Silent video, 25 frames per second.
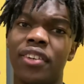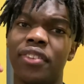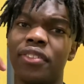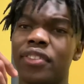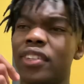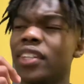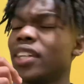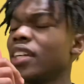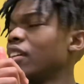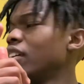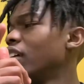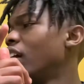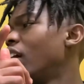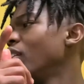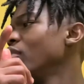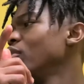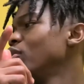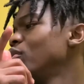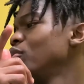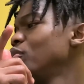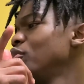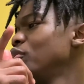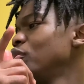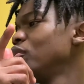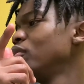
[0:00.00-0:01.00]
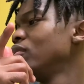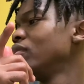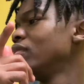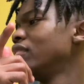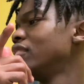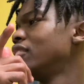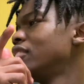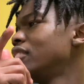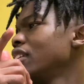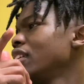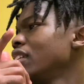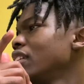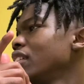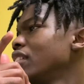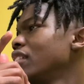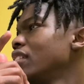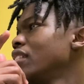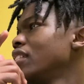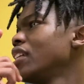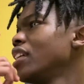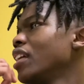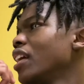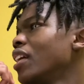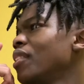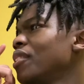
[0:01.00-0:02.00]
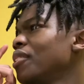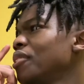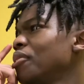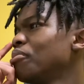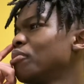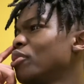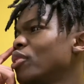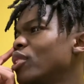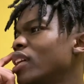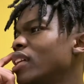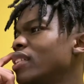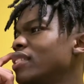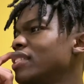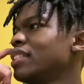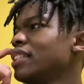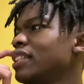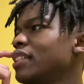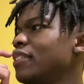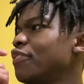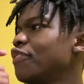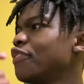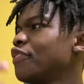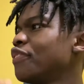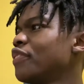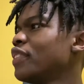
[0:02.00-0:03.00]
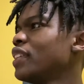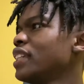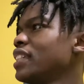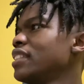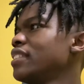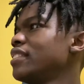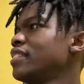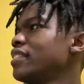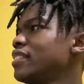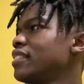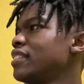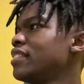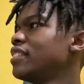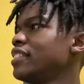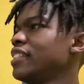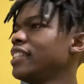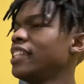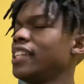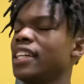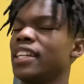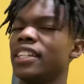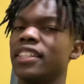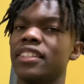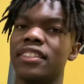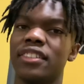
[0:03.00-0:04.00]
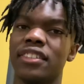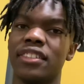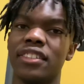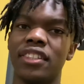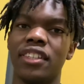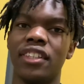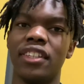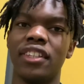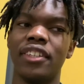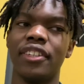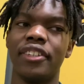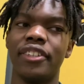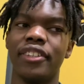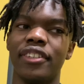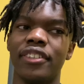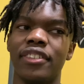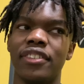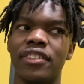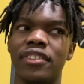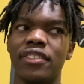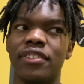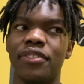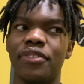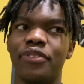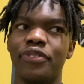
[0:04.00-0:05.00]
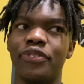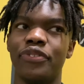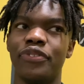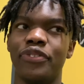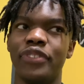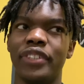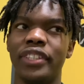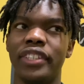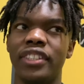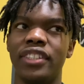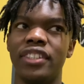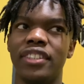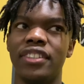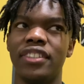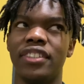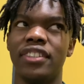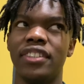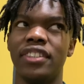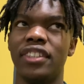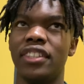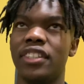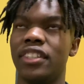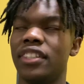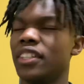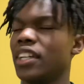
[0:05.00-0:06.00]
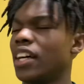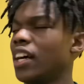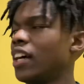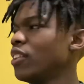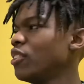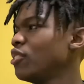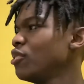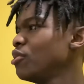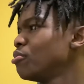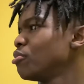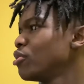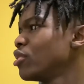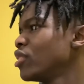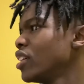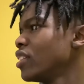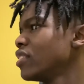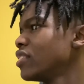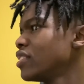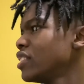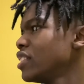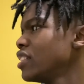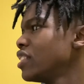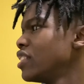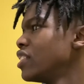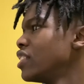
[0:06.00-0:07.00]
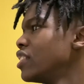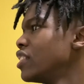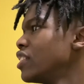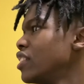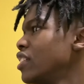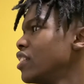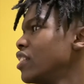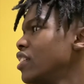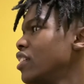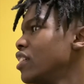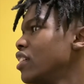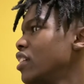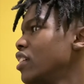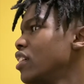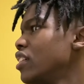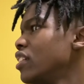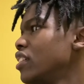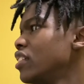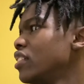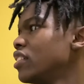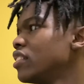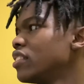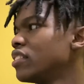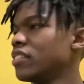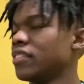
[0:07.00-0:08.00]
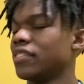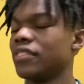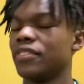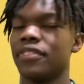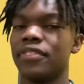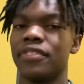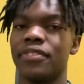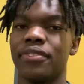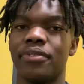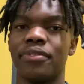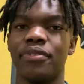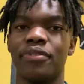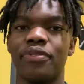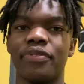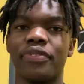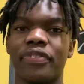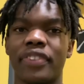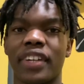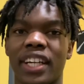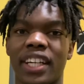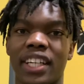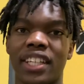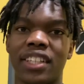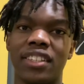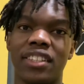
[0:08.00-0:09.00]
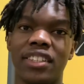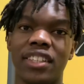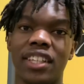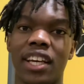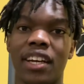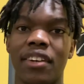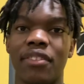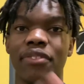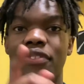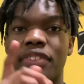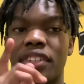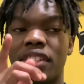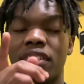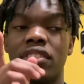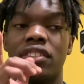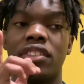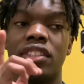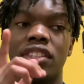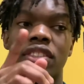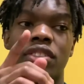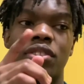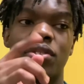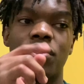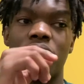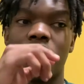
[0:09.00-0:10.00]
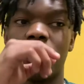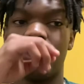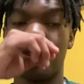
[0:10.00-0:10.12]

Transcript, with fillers: Guys, how do you say the thing? How do you pronounce it? Freeze mix, Freeze. How do you pronounce it? Frayznix right? Free, yeah, Frayznix.